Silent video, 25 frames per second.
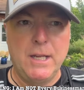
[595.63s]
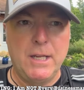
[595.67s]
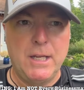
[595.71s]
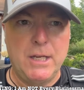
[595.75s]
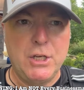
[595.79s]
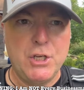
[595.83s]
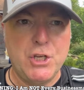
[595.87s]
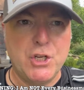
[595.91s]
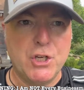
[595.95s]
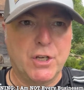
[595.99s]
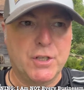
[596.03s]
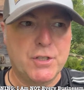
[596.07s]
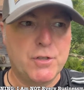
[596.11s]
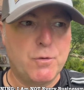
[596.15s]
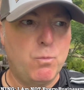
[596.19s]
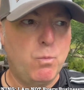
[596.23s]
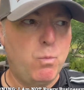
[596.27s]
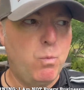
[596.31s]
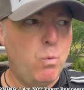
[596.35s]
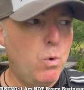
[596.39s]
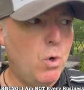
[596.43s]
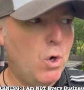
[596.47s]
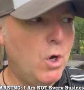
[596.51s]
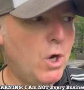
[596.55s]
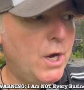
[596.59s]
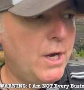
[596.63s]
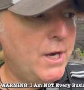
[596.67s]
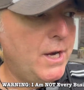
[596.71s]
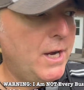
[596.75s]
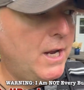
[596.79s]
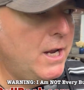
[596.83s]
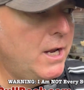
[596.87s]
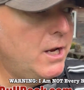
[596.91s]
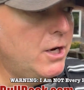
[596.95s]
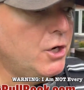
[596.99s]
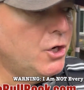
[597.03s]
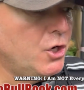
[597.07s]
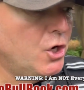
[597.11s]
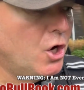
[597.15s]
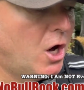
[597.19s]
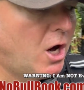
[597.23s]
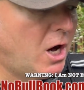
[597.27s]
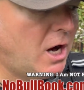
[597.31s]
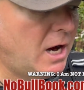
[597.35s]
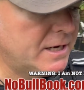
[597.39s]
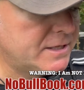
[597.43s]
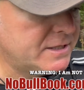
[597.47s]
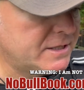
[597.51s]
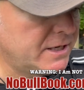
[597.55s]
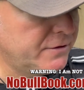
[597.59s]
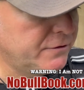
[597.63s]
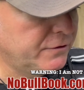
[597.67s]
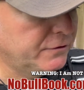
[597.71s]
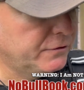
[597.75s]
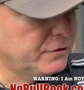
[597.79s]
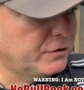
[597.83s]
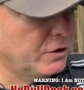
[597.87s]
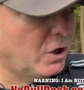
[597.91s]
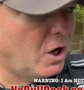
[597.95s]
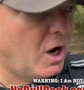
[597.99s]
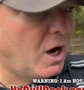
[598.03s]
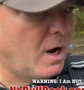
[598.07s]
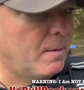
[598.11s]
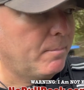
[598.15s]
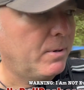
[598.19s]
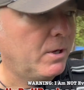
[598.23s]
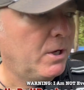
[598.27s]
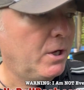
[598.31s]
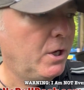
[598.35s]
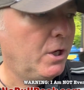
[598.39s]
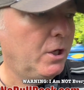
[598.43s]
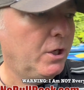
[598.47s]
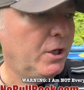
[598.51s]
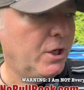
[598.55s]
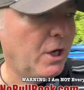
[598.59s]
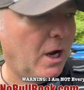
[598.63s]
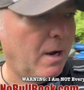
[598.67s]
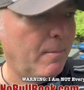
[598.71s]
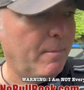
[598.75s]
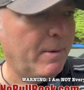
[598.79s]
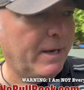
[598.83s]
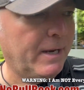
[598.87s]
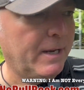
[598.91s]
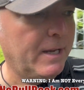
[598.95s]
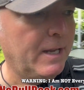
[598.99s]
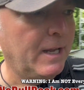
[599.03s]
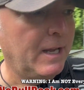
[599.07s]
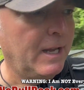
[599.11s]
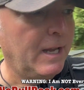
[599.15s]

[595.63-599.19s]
He just would not stop coming.